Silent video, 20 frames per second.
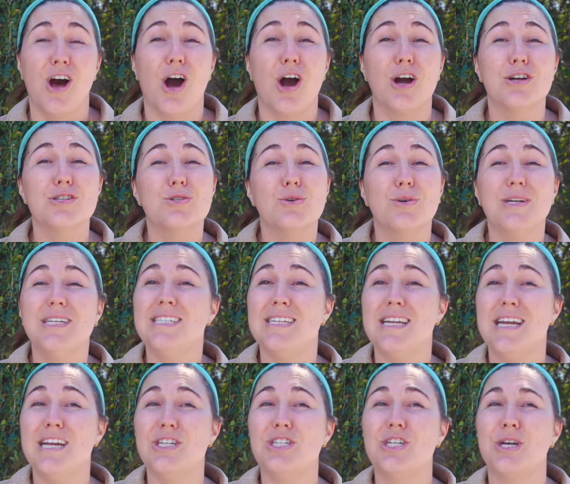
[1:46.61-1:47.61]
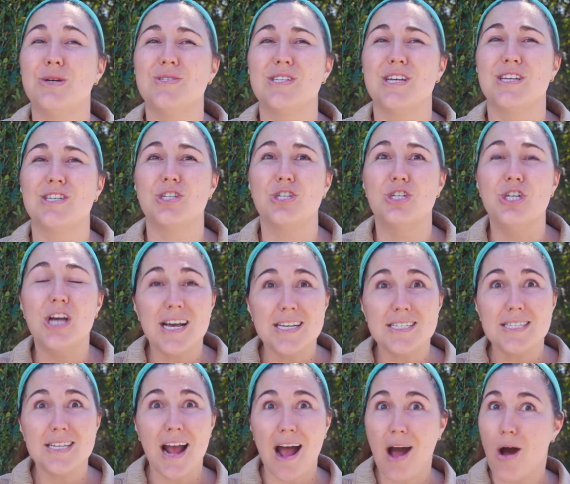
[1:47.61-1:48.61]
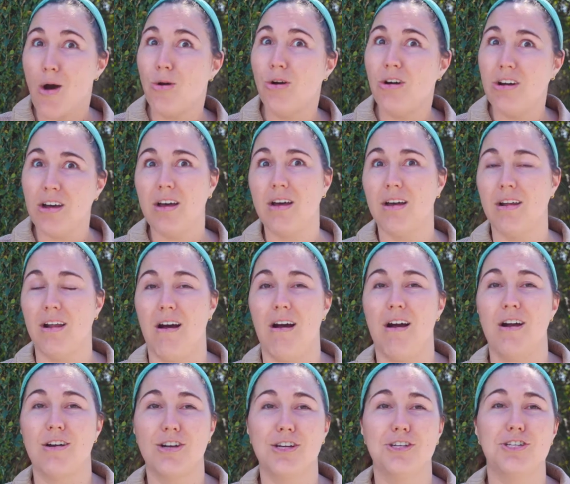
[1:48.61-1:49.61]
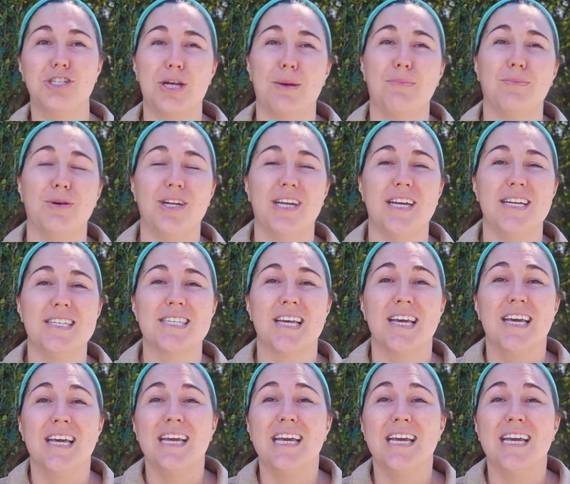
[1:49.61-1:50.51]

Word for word: Our story today shows us just how good our Good Shepherd is.